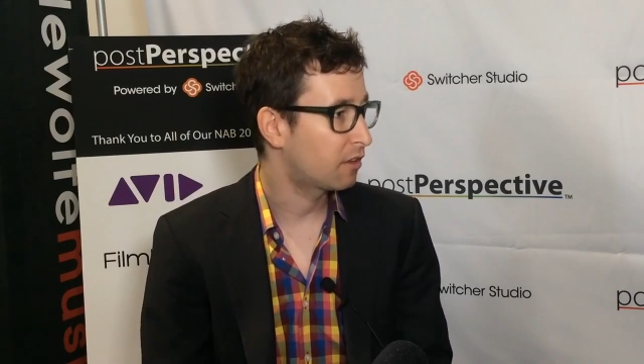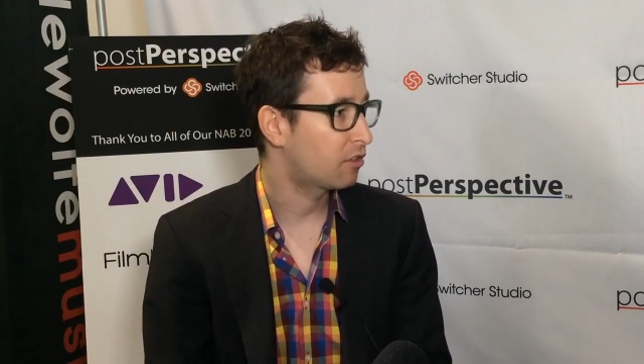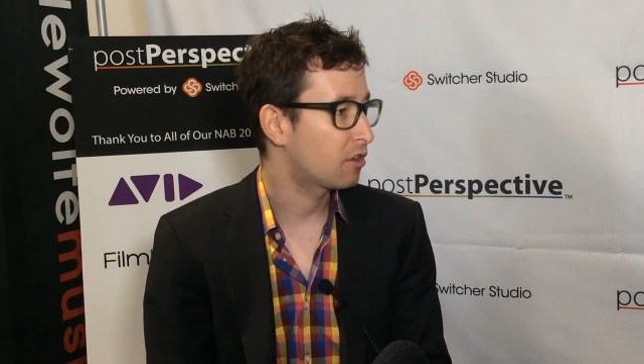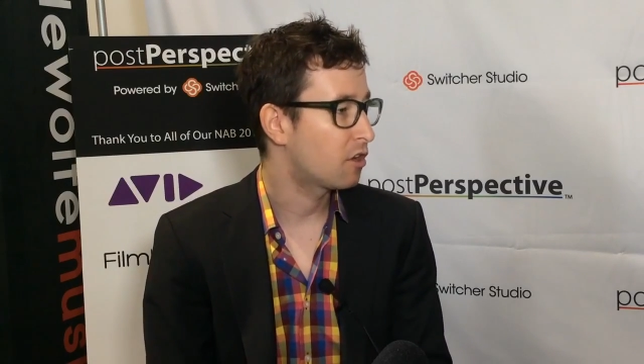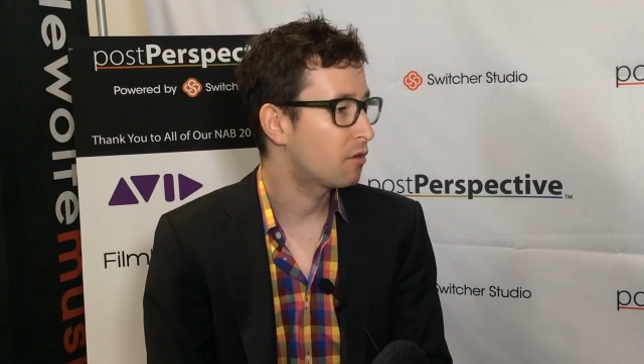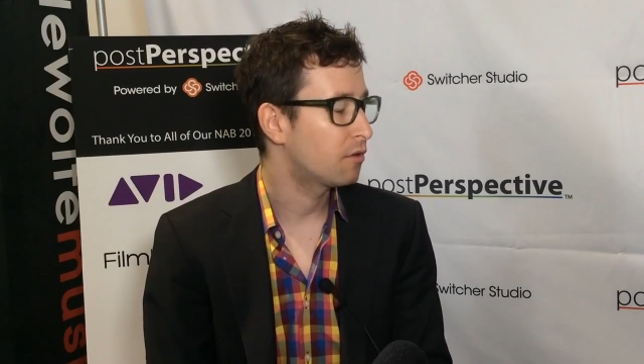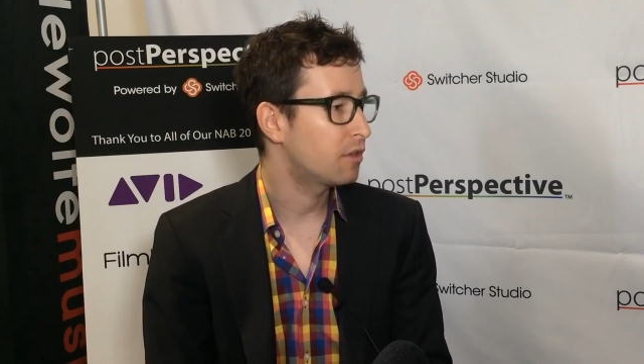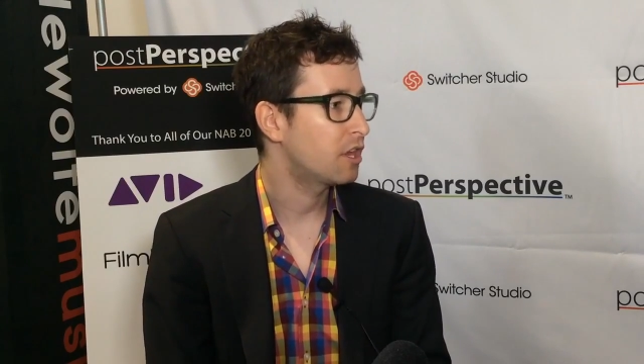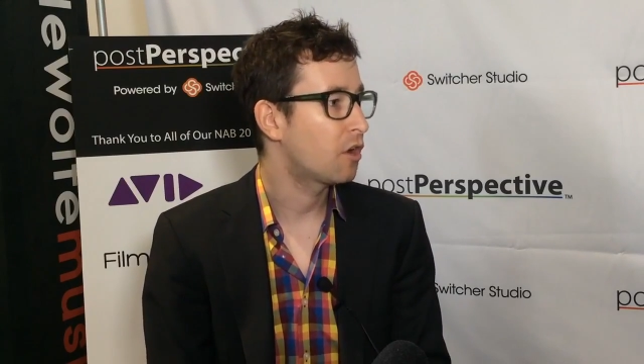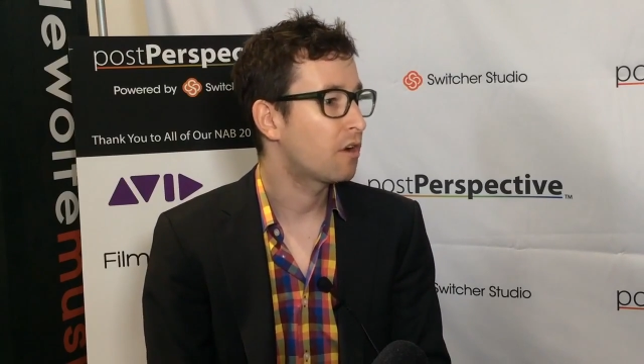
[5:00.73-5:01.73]
So
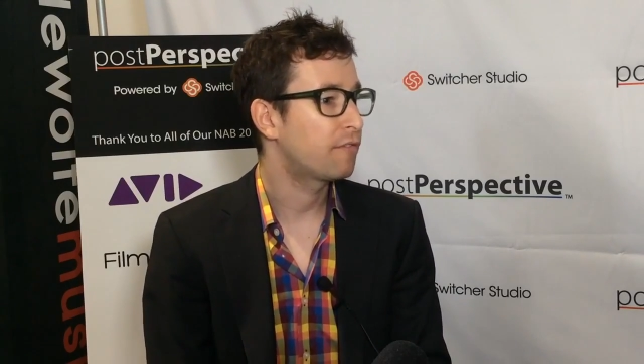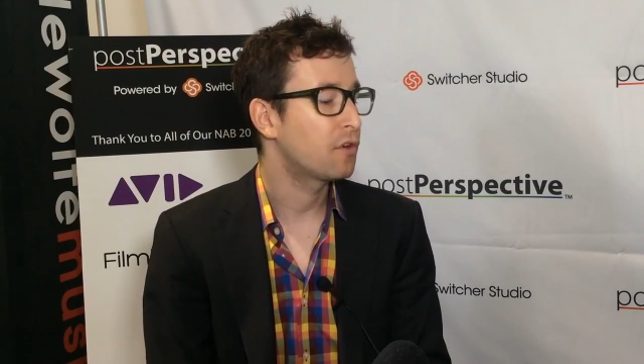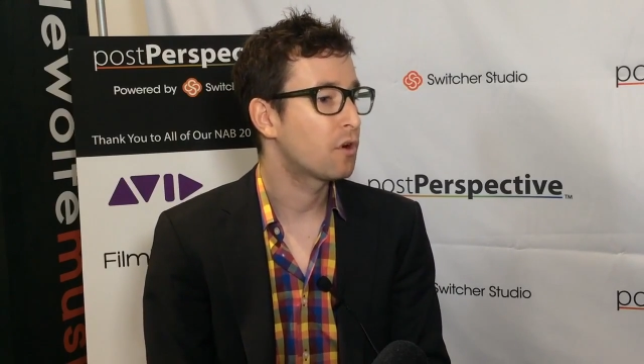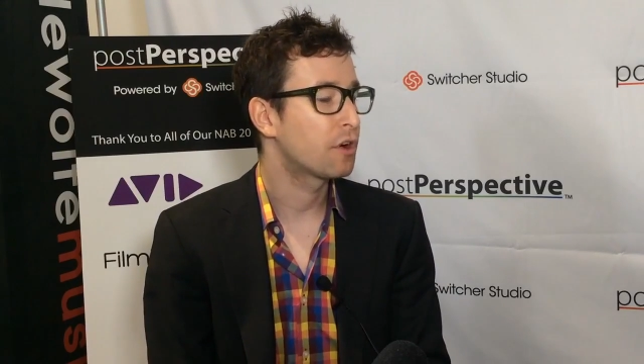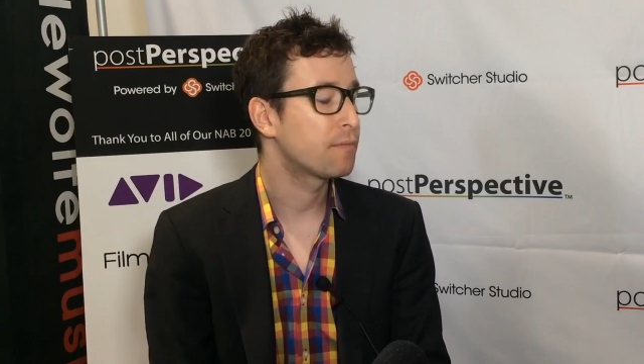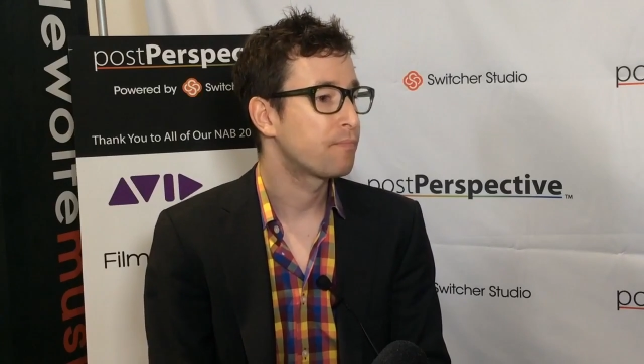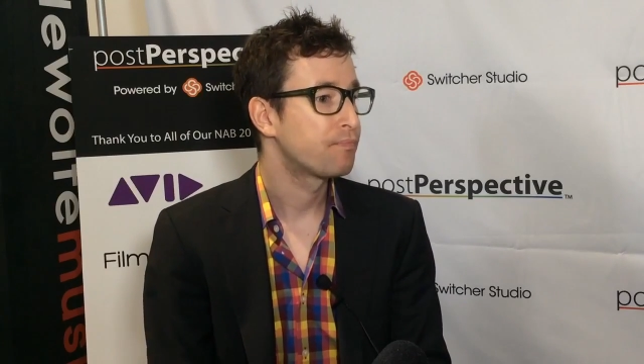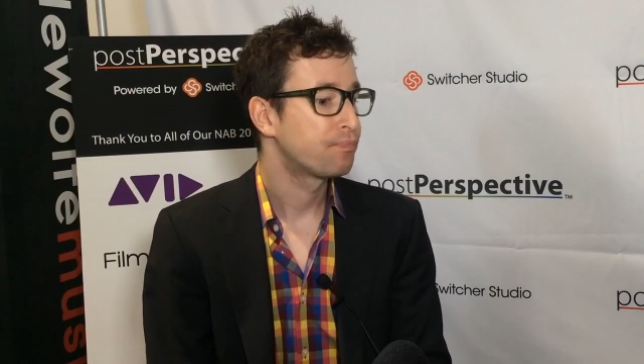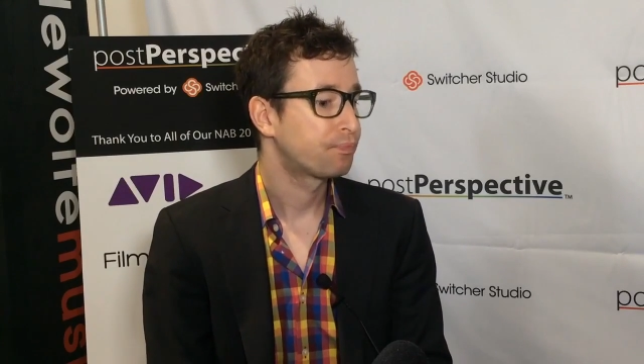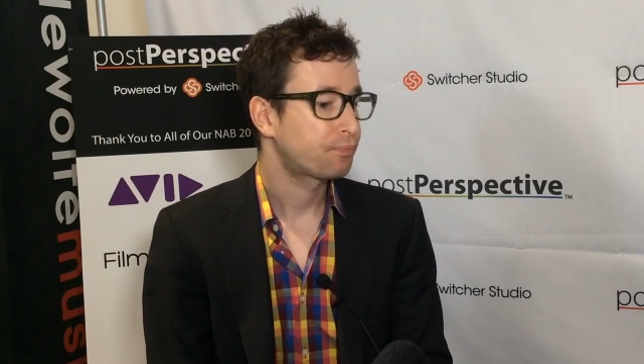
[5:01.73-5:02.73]
if you're
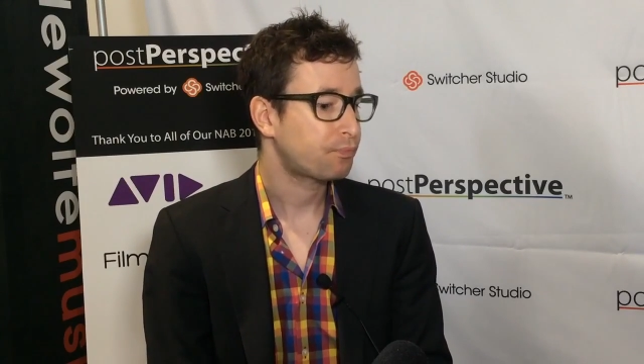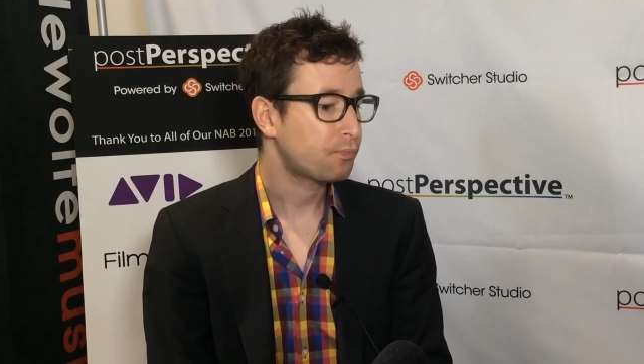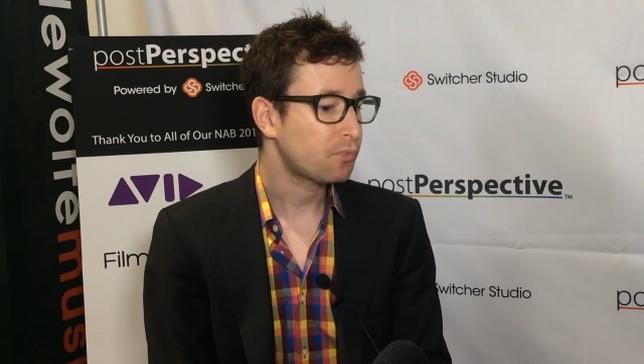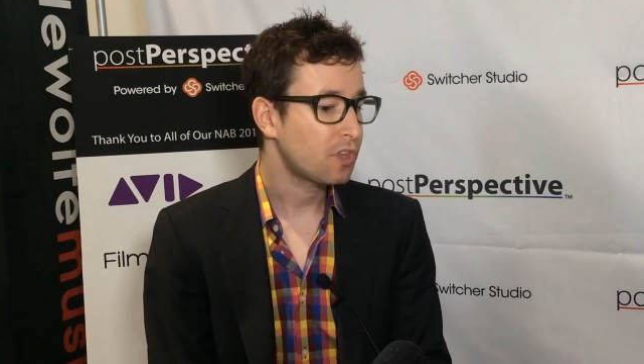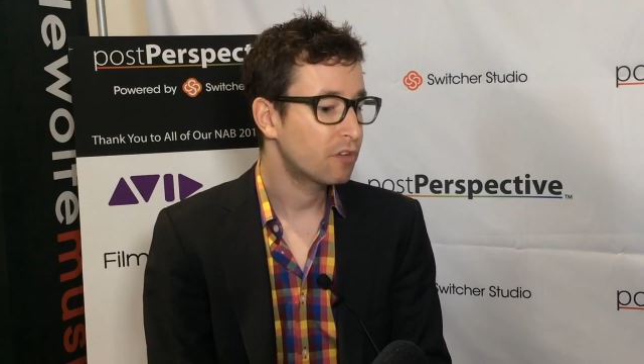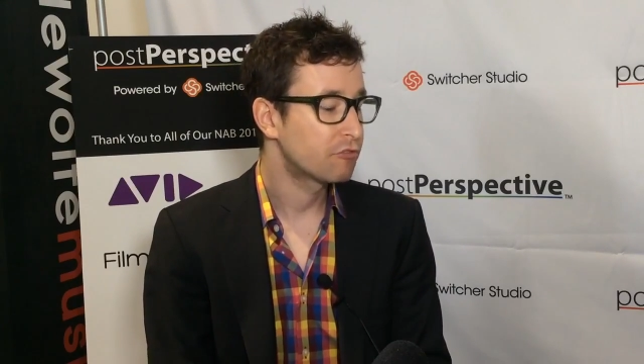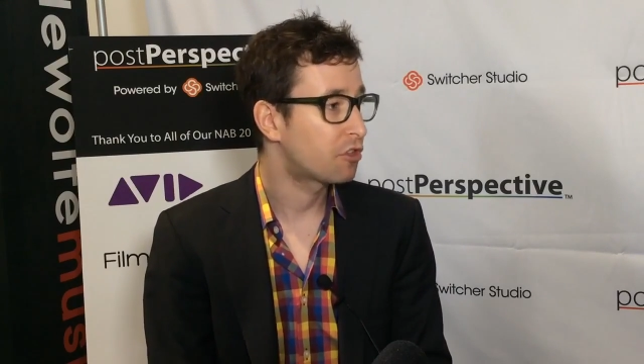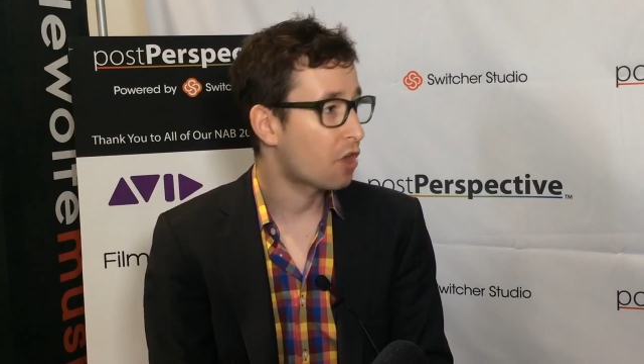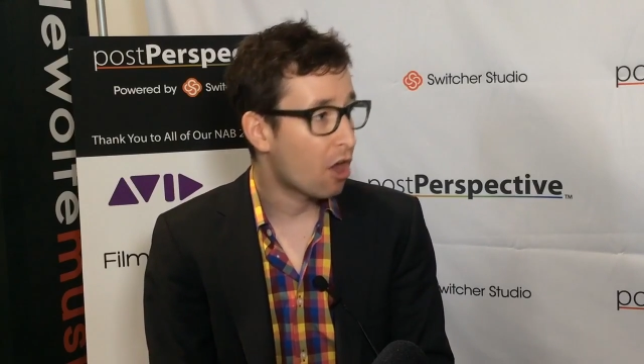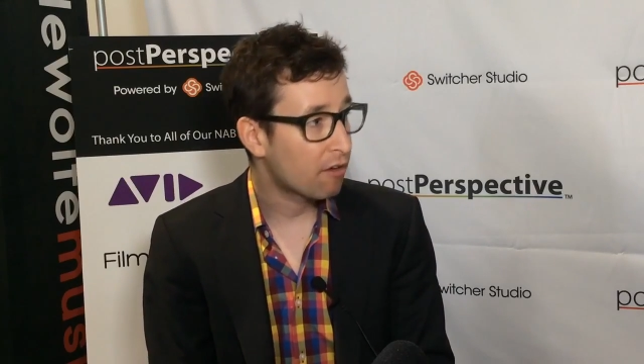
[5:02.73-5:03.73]

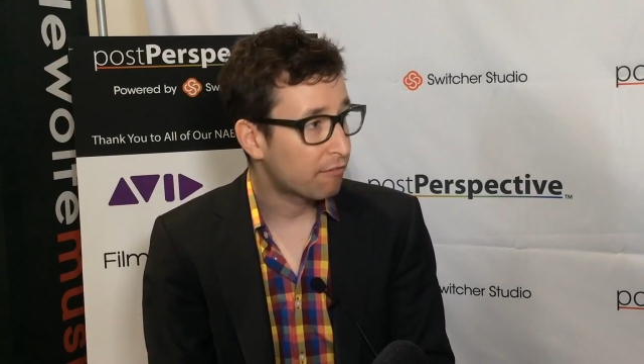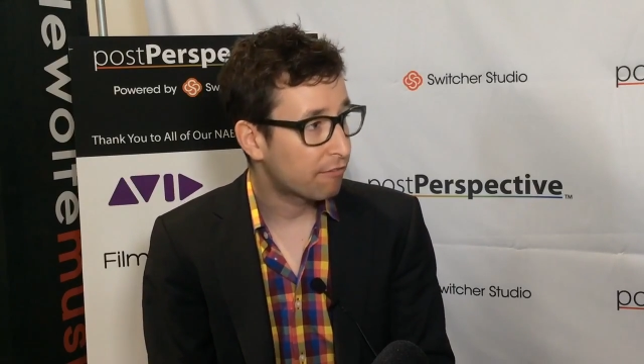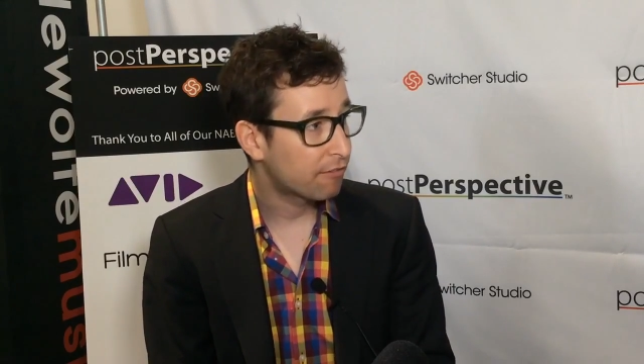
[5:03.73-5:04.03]
resolve